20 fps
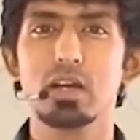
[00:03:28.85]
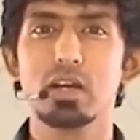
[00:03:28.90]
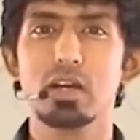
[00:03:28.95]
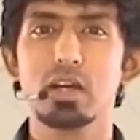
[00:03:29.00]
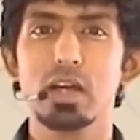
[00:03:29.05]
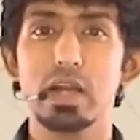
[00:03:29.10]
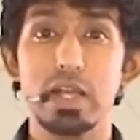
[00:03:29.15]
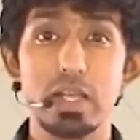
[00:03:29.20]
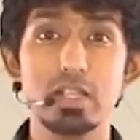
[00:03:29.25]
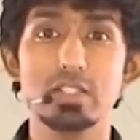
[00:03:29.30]

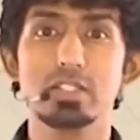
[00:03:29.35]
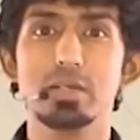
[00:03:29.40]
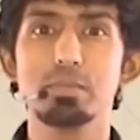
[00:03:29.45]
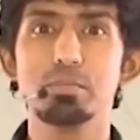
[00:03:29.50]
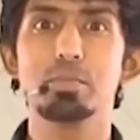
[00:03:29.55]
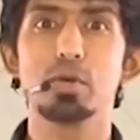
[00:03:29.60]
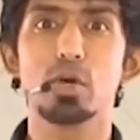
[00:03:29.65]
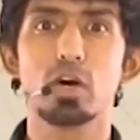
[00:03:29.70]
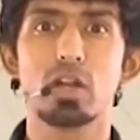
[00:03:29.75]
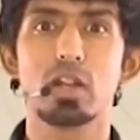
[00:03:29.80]
it is
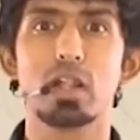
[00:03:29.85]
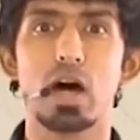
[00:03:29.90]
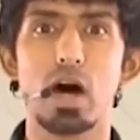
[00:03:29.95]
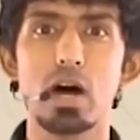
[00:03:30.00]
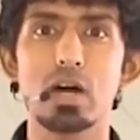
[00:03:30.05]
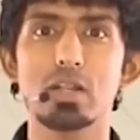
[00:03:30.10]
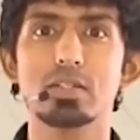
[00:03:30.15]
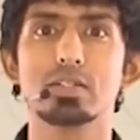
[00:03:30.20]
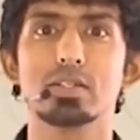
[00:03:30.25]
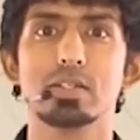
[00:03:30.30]
impure in our
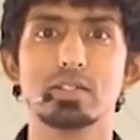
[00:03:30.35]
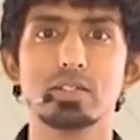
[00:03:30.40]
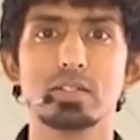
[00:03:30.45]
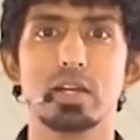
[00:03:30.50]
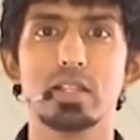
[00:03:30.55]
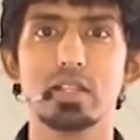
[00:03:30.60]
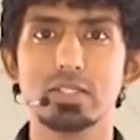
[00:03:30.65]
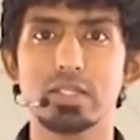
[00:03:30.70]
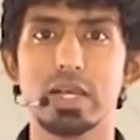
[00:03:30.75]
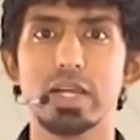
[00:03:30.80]
sense, right, in the
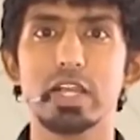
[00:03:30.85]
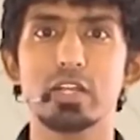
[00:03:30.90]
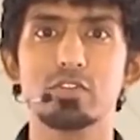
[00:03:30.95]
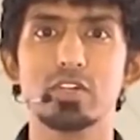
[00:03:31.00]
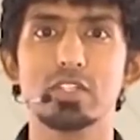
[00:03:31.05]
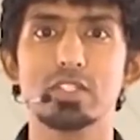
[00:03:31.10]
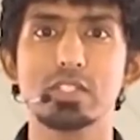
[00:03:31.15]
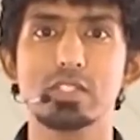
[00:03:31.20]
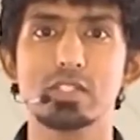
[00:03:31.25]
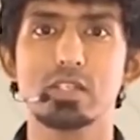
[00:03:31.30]
scientific sense.